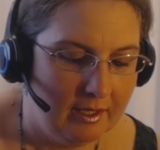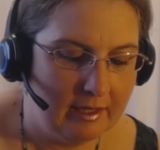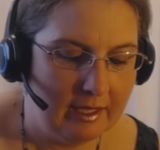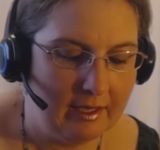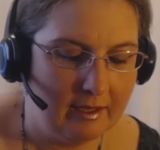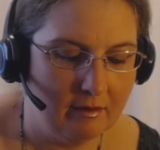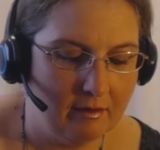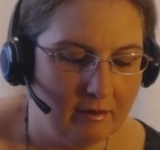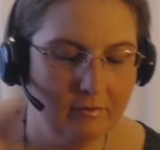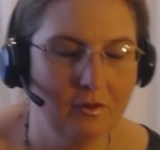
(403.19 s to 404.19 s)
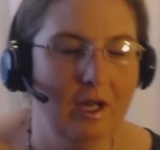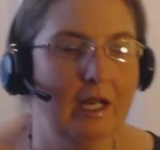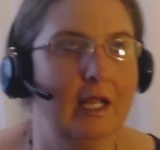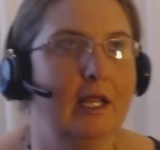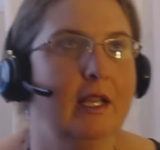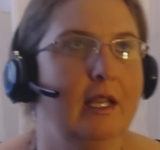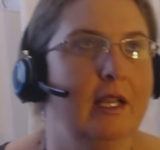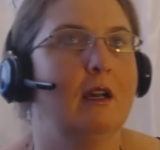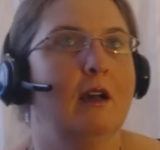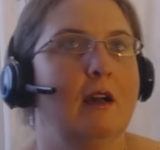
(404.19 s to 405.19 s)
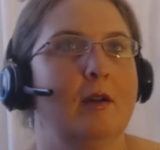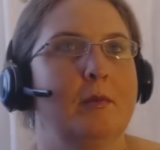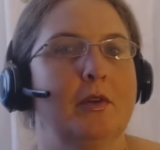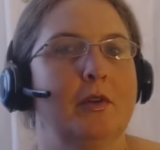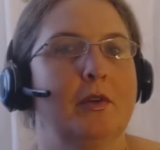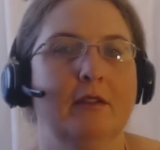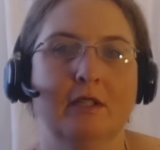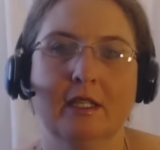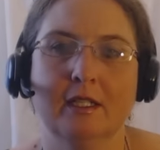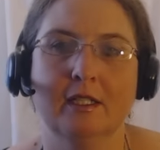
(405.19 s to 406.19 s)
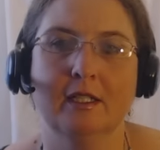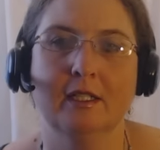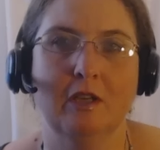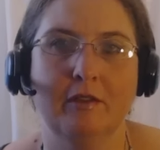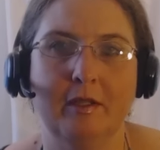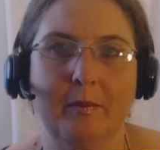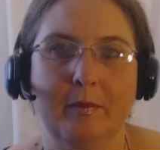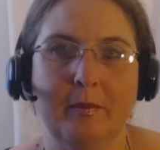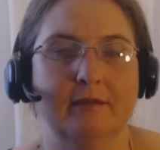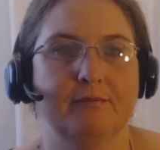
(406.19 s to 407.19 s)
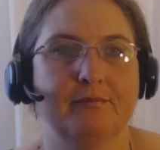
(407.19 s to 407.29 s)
that on Friday, um, you're kind of kicking yourself in the butt.